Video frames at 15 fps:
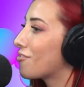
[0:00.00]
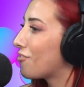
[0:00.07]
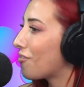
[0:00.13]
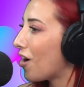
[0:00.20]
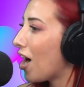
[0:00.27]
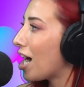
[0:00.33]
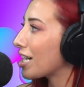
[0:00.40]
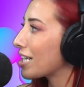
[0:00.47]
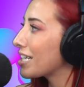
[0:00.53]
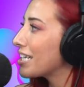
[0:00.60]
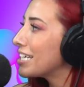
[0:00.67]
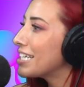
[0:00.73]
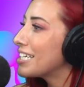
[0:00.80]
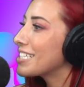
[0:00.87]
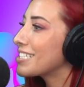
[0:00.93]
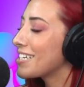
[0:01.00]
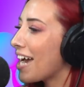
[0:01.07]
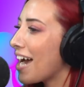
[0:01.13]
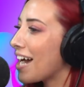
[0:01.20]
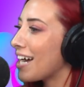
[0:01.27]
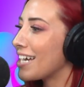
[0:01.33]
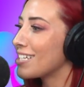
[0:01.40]
fuck.
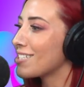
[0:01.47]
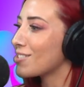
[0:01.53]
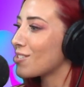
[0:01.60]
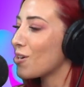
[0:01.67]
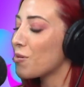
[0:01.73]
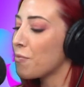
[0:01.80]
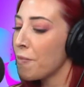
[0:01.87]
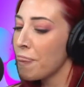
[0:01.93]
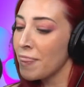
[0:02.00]
Yeah. And so...